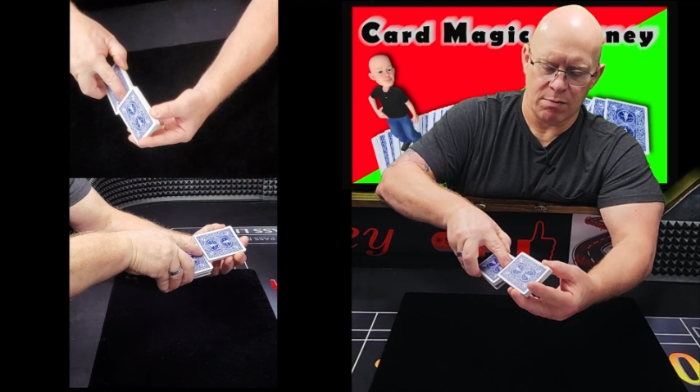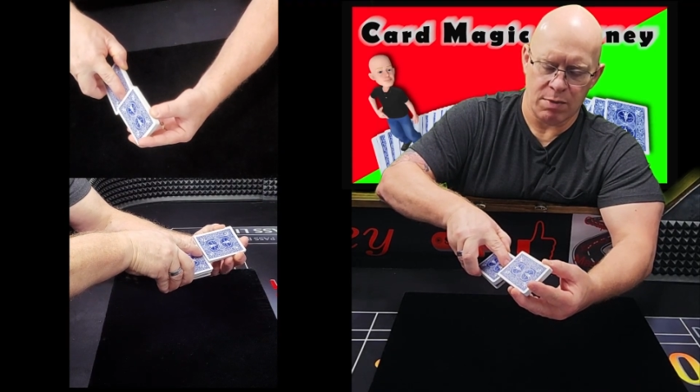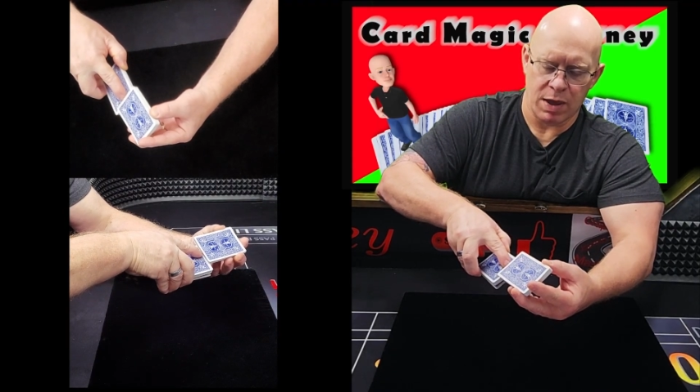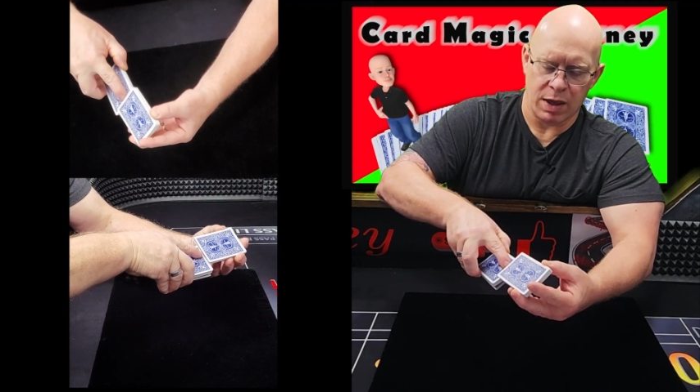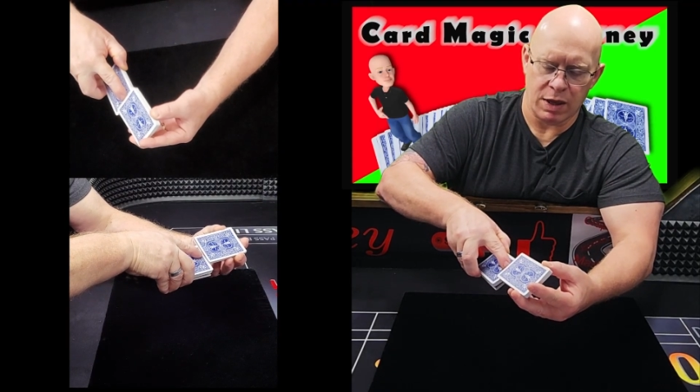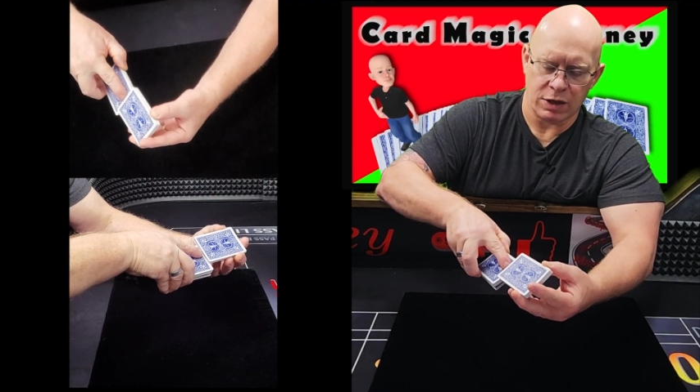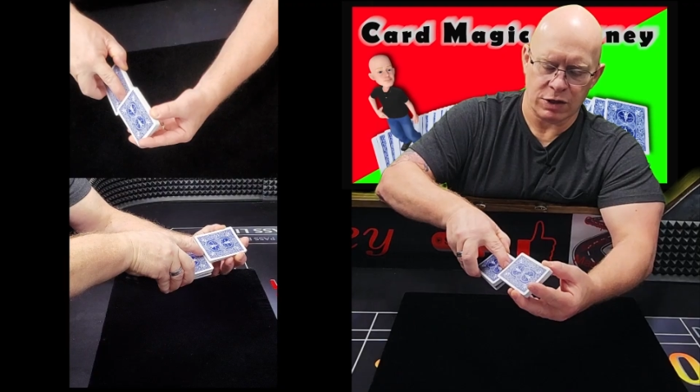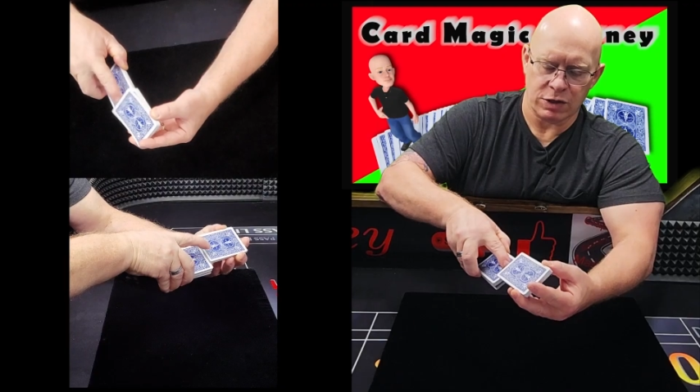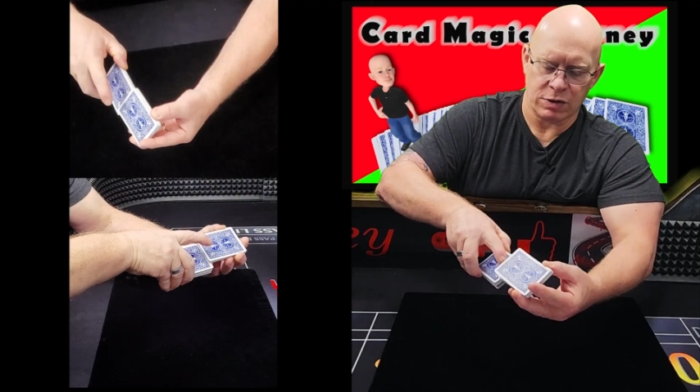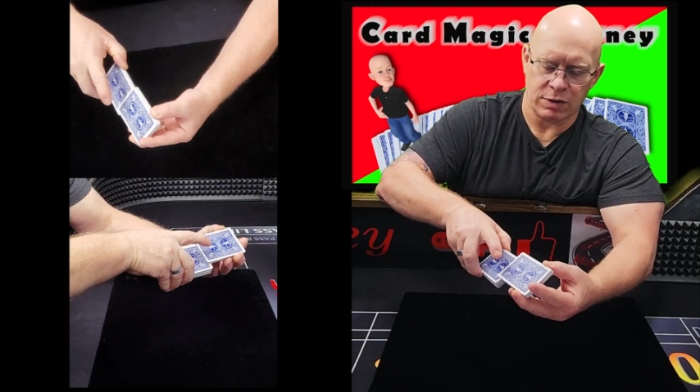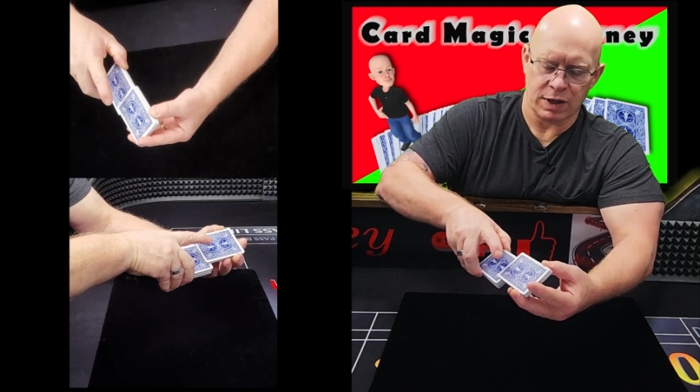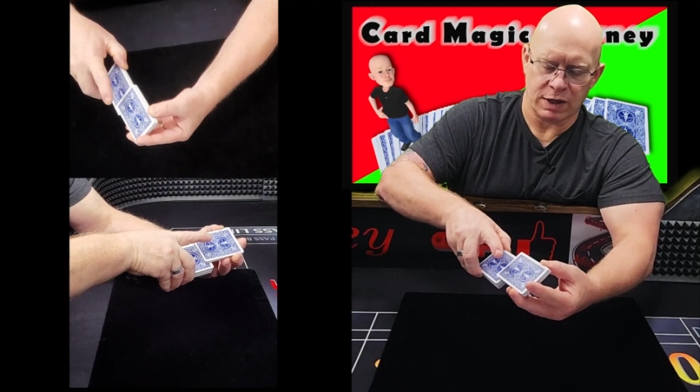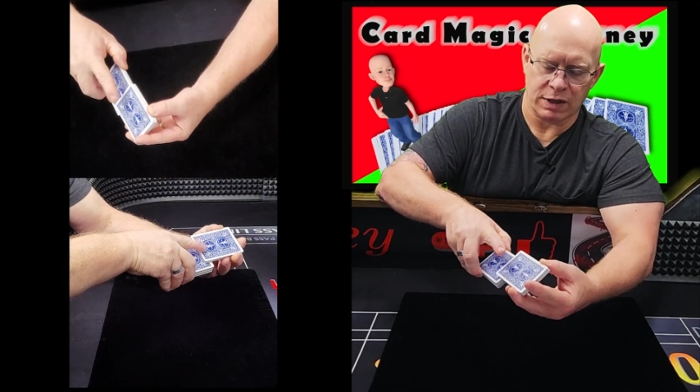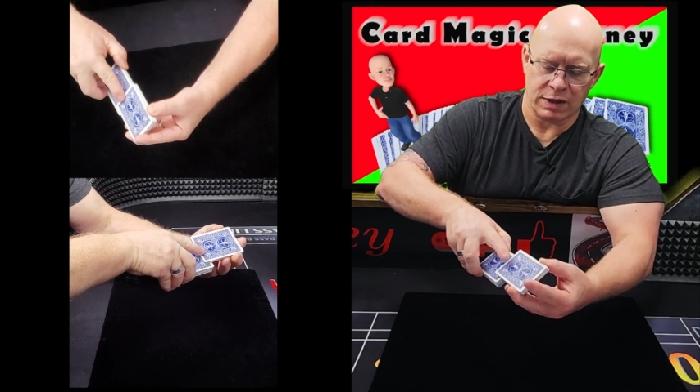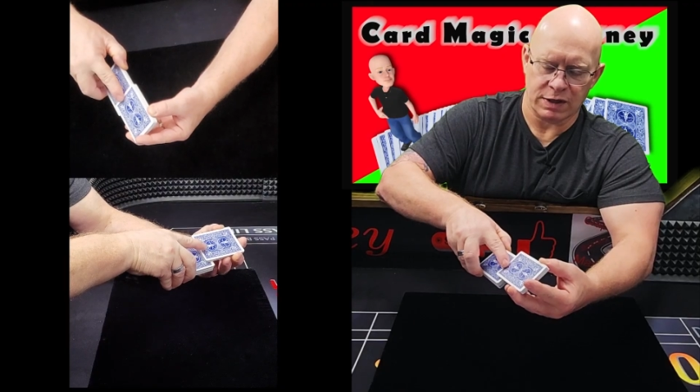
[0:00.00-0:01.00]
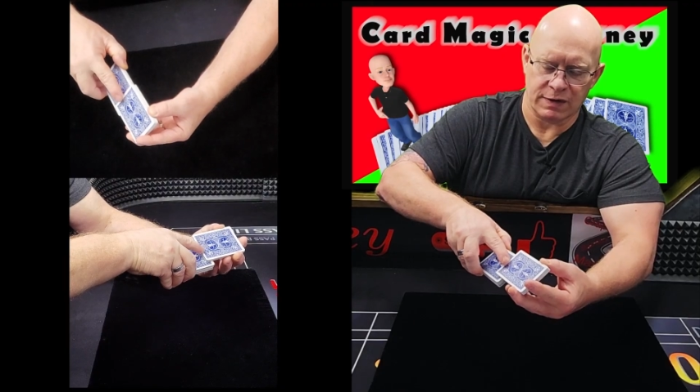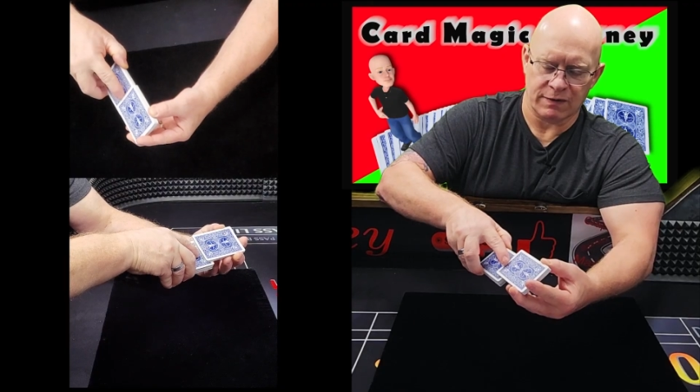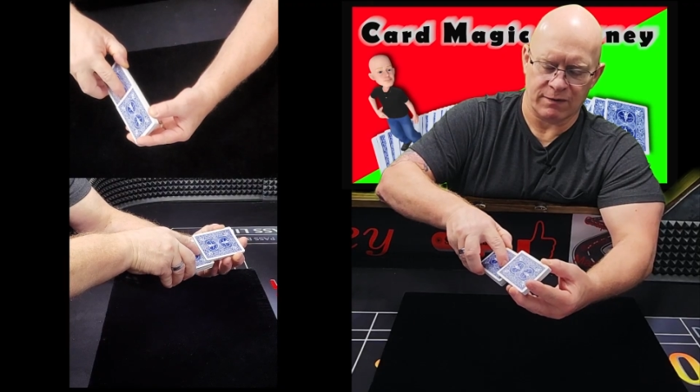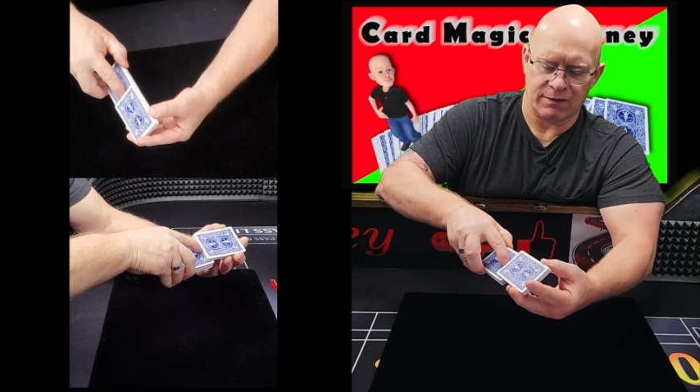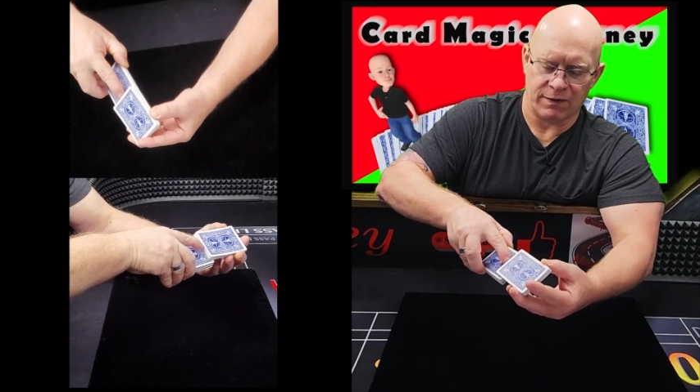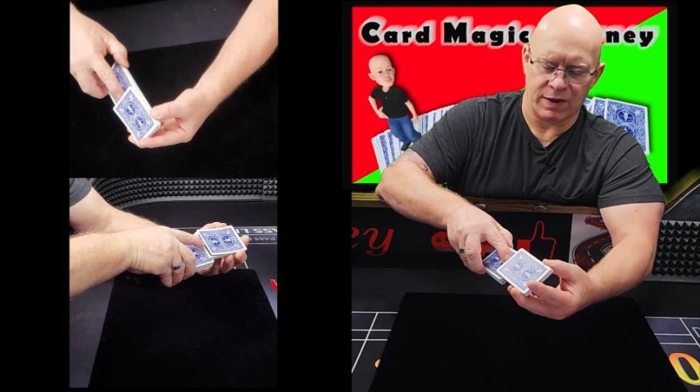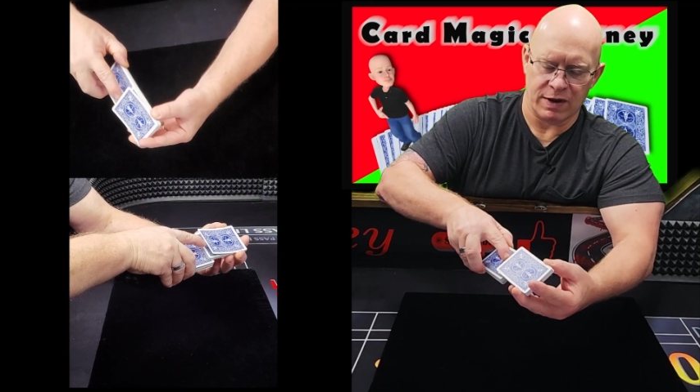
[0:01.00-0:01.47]
making sure that this
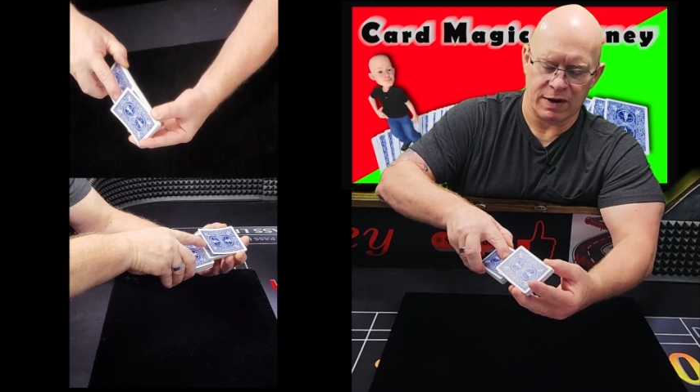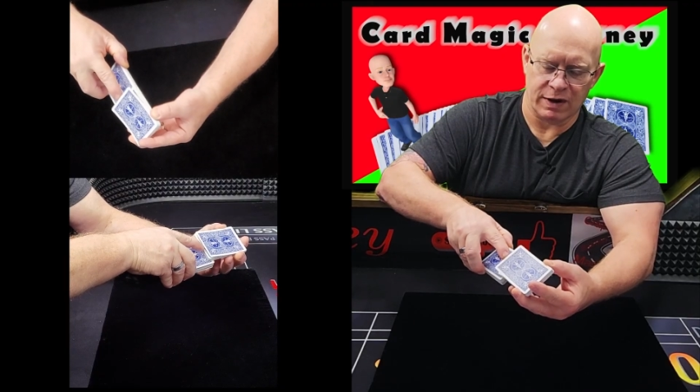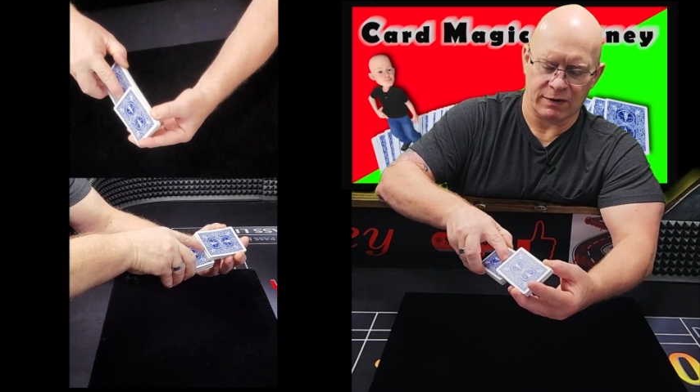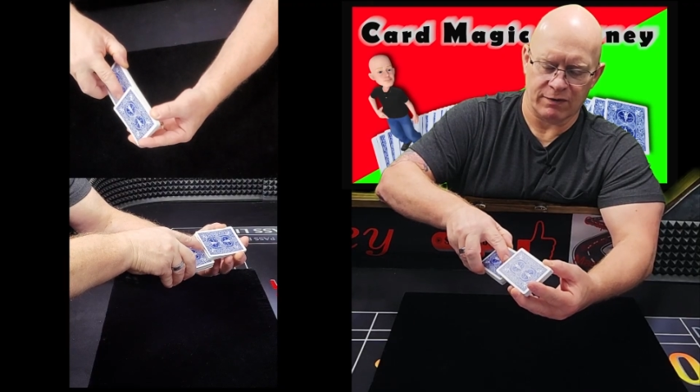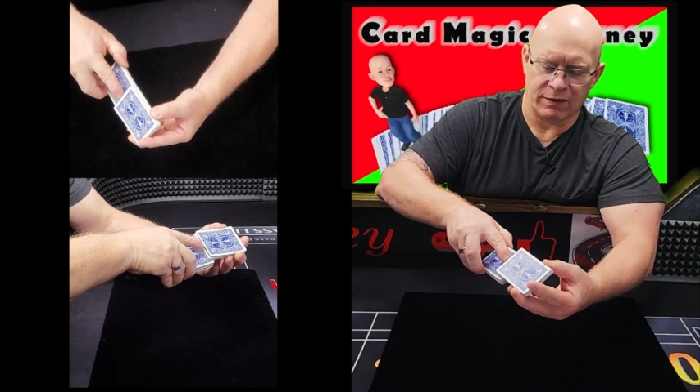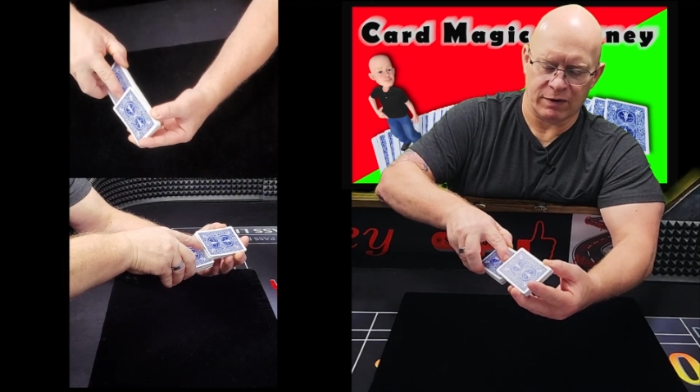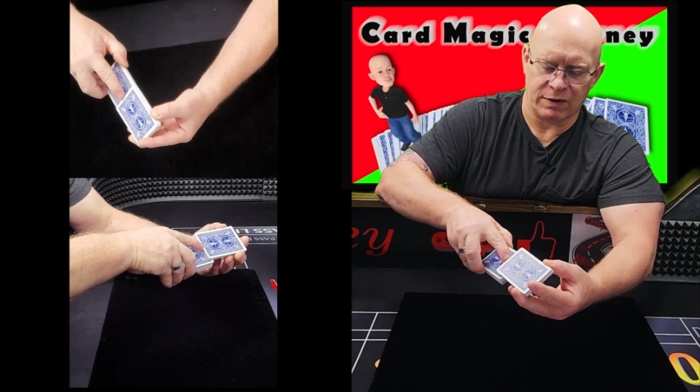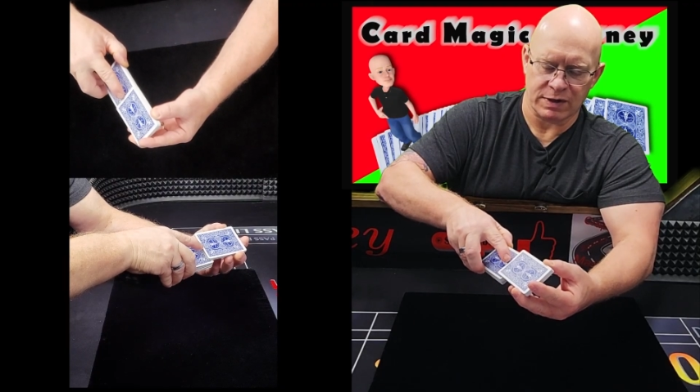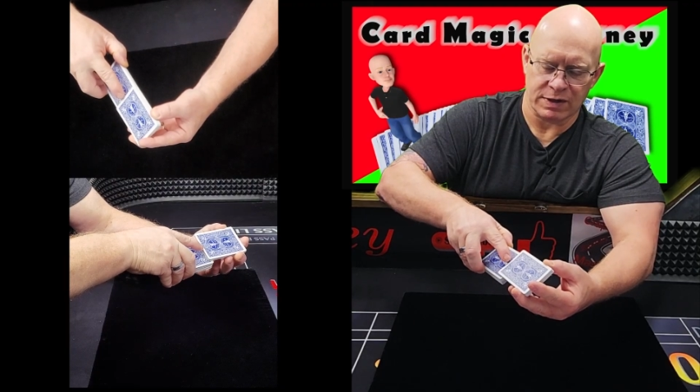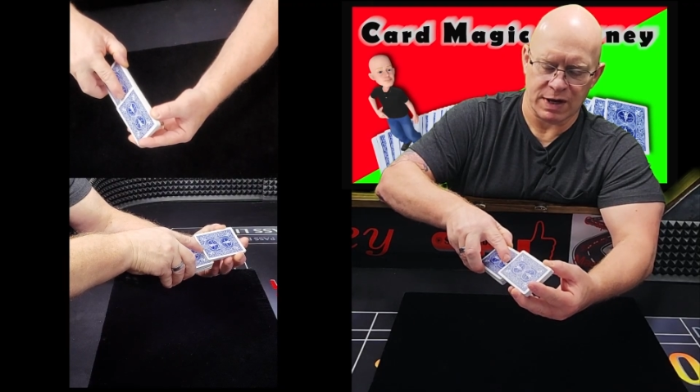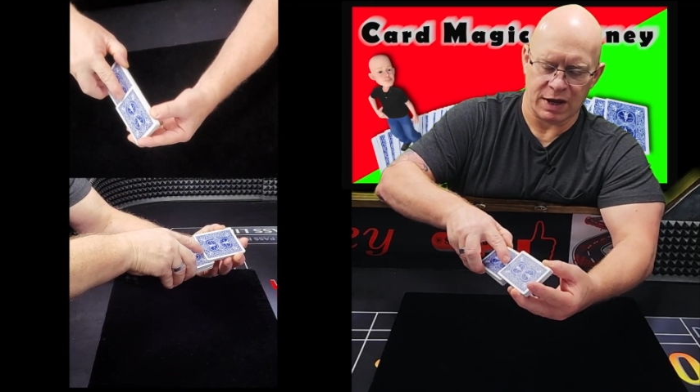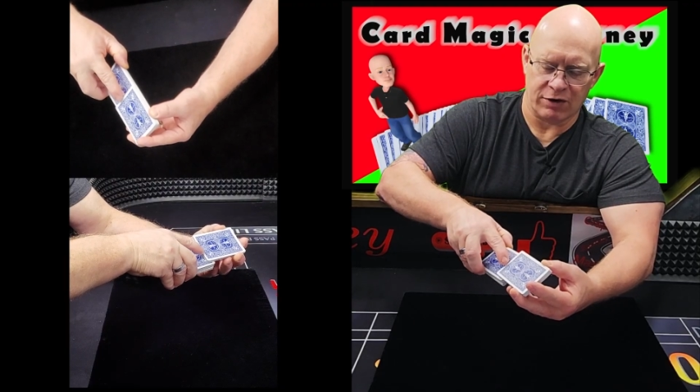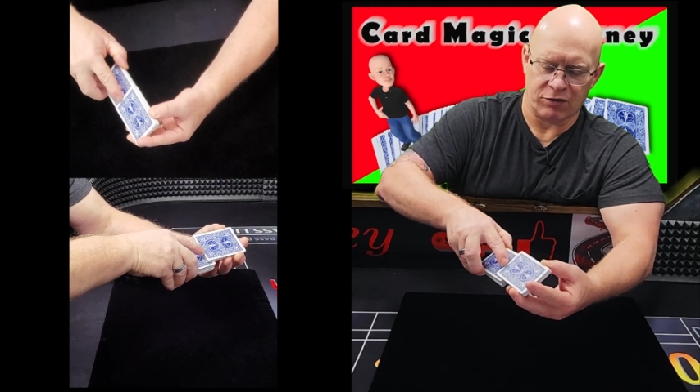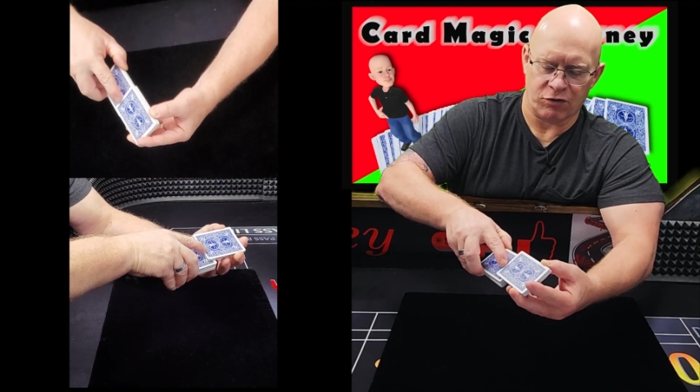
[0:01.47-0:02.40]
index finger does not